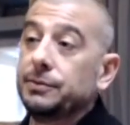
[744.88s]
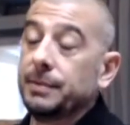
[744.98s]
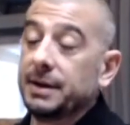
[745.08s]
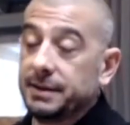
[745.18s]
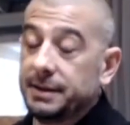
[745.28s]

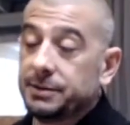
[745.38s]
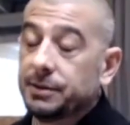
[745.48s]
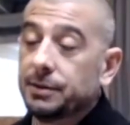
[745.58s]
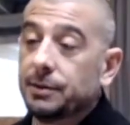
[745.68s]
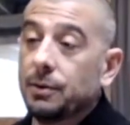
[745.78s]
my
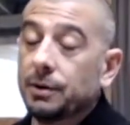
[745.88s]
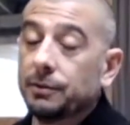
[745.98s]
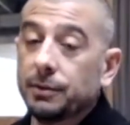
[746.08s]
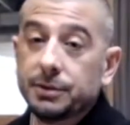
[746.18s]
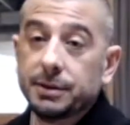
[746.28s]
teacher, Kwang
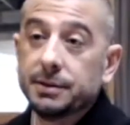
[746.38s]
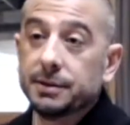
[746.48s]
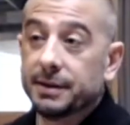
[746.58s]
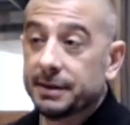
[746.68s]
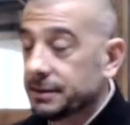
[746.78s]
Roshi, to
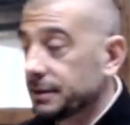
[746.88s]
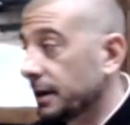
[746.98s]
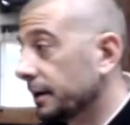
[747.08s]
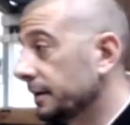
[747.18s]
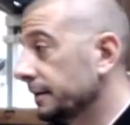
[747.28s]
this
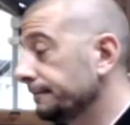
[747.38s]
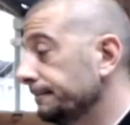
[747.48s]
sangha,